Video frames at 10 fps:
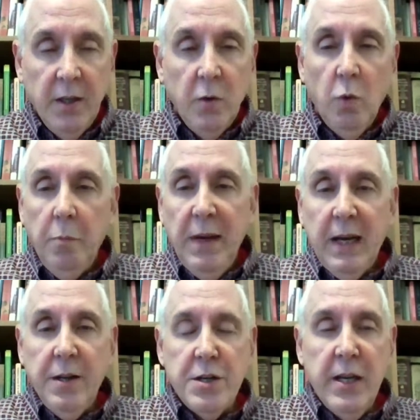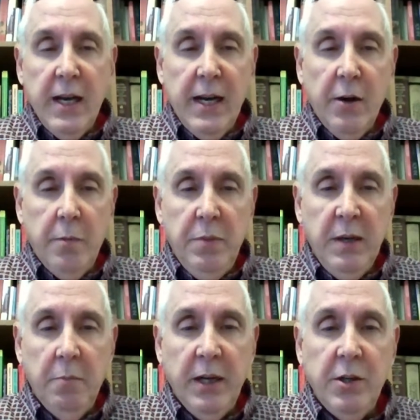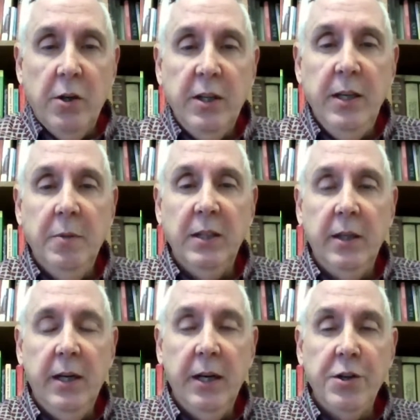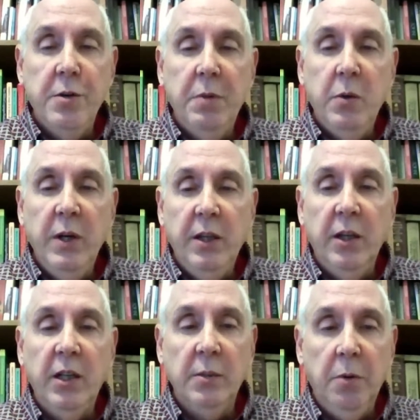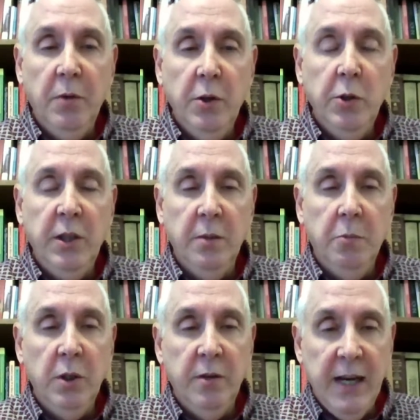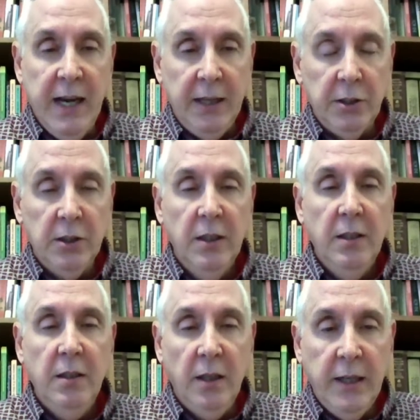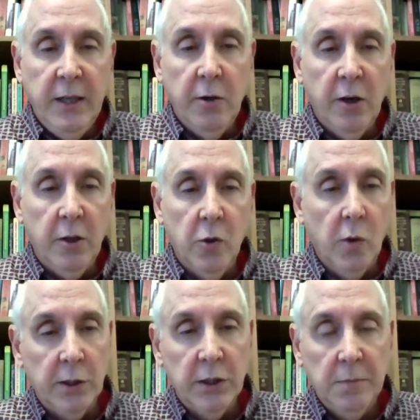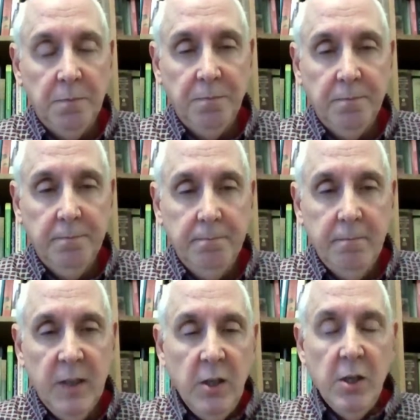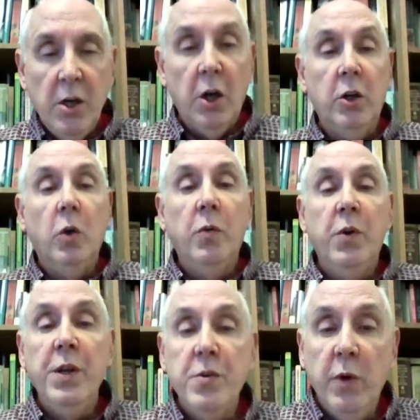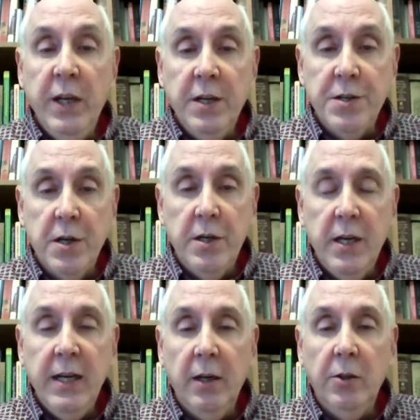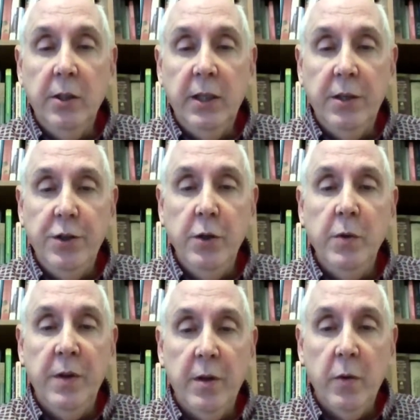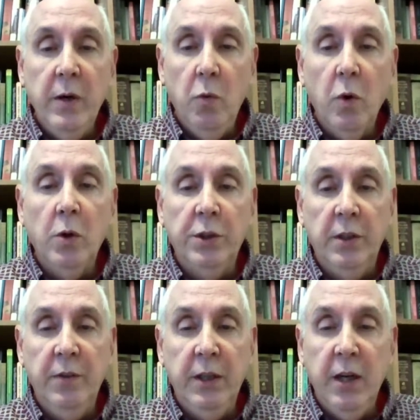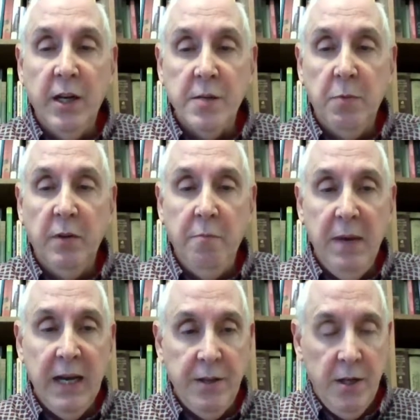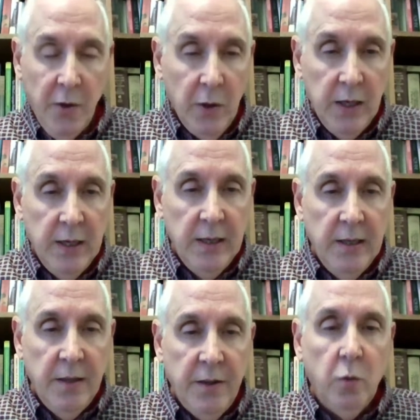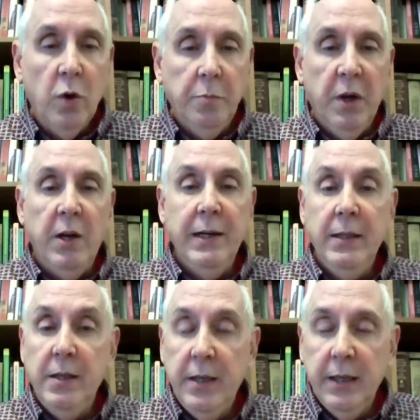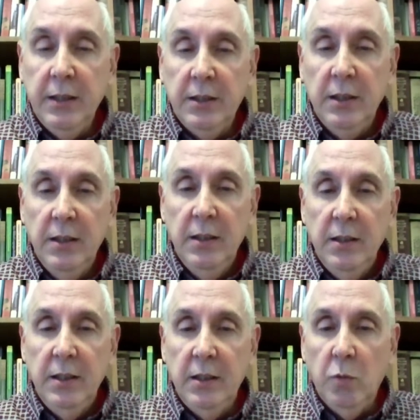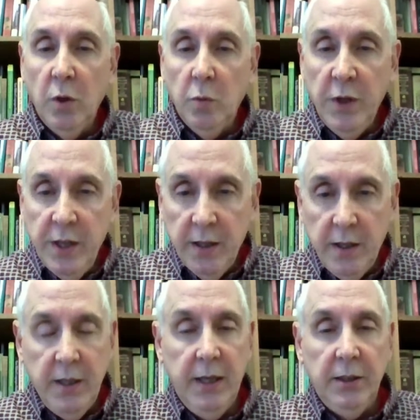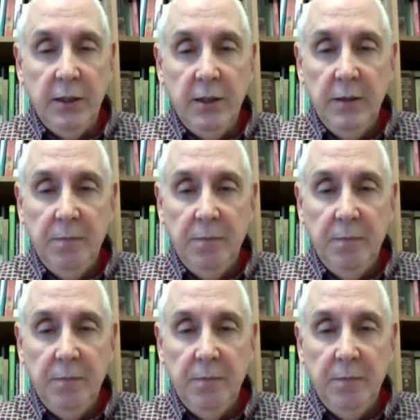We'll balance that out a bit by talking about the connection between the Gospel of Luke and the book of Acts later in our course. Our goal for this week is to take a look at 2 of the 3 worlds of the Gospel of Matthew, the world behind the text and the world within the text.